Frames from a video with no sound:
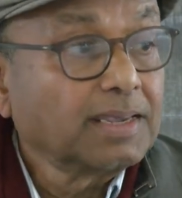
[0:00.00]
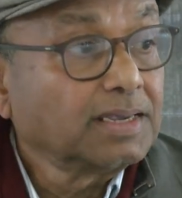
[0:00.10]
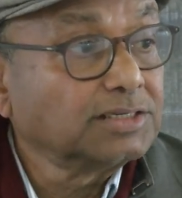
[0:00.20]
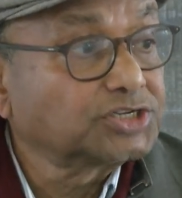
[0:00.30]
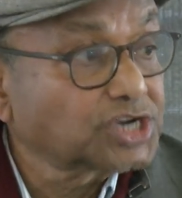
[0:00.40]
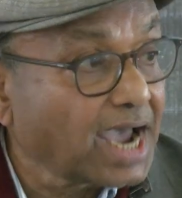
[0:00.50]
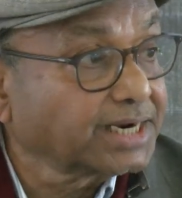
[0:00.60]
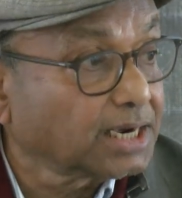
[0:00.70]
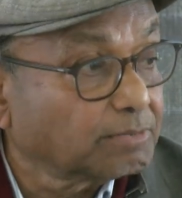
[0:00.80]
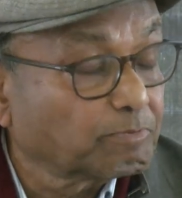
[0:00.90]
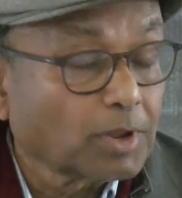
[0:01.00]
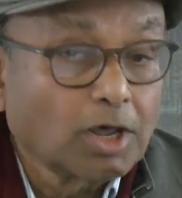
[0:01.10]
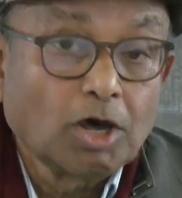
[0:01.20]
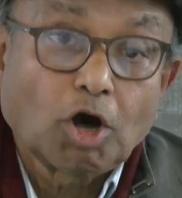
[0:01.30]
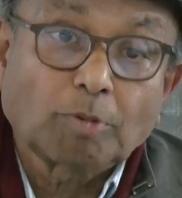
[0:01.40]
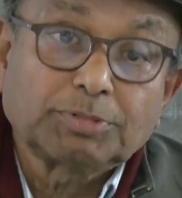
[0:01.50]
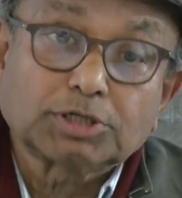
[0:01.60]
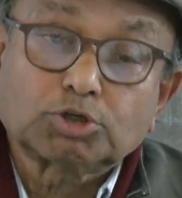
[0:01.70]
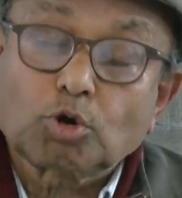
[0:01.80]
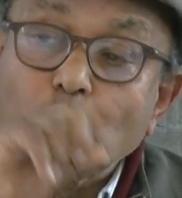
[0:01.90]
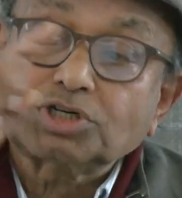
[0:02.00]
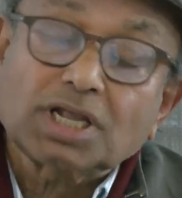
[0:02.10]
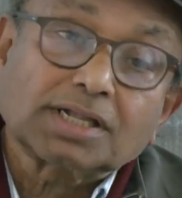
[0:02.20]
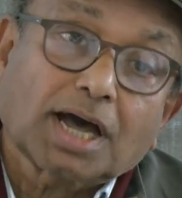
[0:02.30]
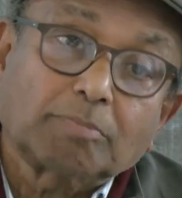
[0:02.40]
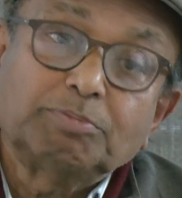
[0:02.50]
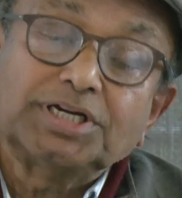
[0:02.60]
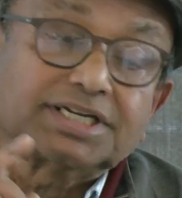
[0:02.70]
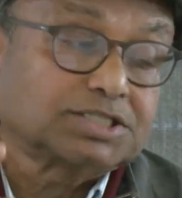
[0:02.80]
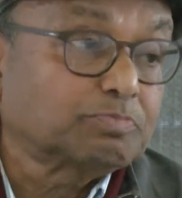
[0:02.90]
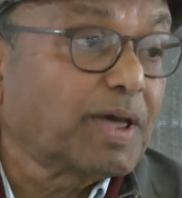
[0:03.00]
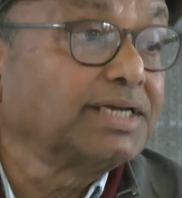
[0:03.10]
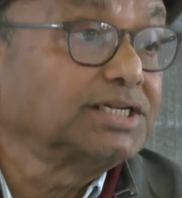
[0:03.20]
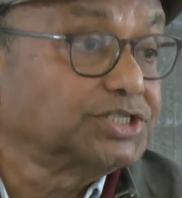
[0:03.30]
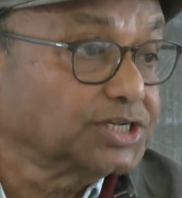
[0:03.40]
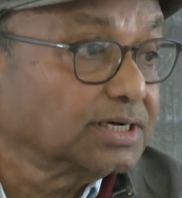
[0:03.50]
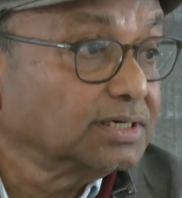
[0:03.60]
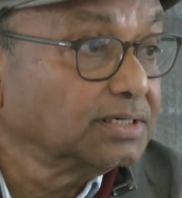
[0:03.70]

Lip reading: In China, of the total government expenditure